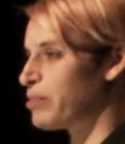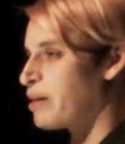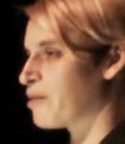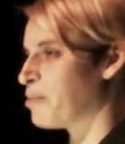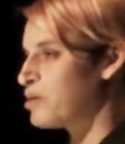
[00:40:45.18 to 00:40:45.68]

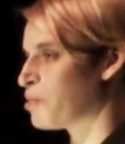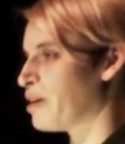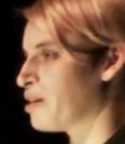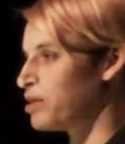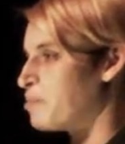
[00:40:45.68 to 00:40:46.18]
about the
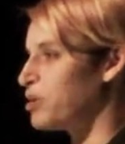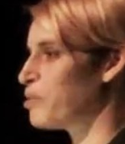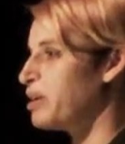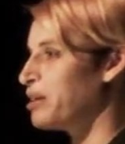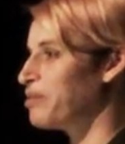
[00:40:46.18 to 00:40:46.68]
betweenness
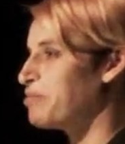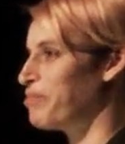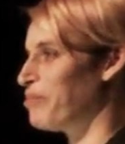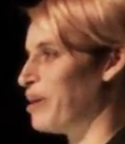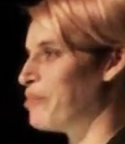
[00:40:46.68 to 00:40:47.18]
between
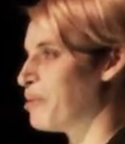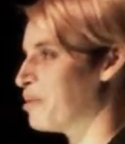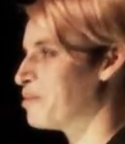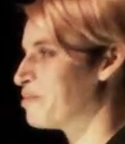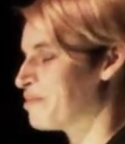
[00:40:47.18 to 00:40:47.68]

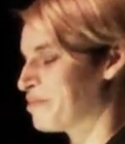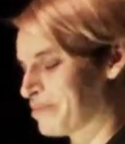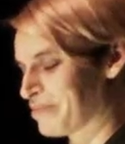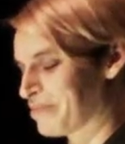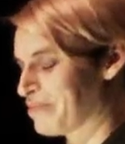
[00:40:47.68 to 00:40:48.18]
people,
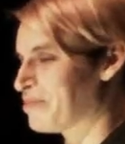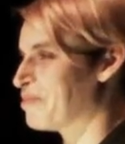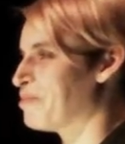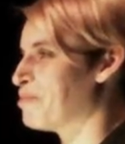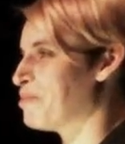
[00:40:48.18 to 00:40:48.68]

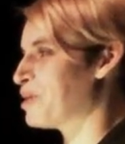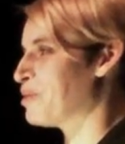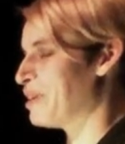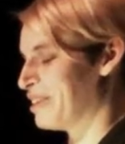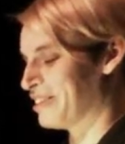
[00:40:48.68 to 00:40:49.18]

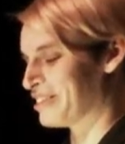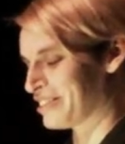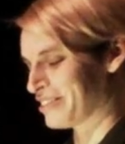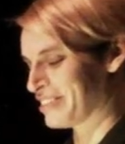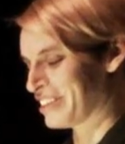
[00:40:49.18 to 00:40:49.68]
betweenness.